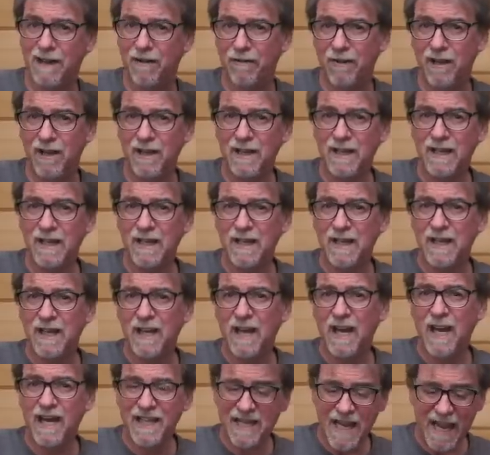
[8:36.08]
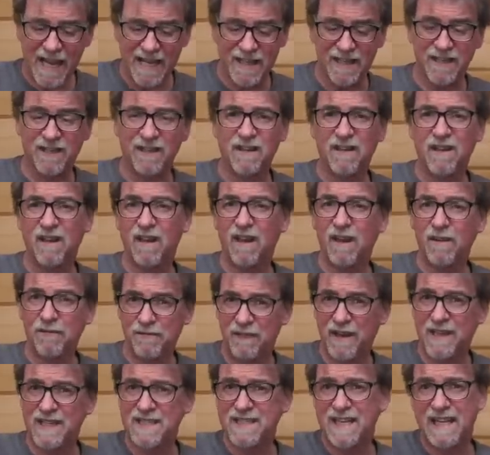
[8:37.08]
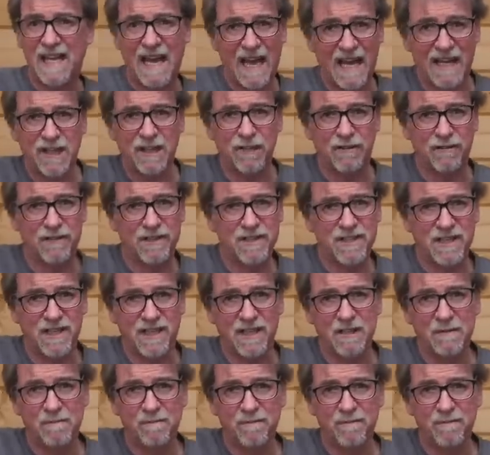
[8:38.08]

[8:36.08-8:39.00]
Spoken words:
error, again affecting accuracy.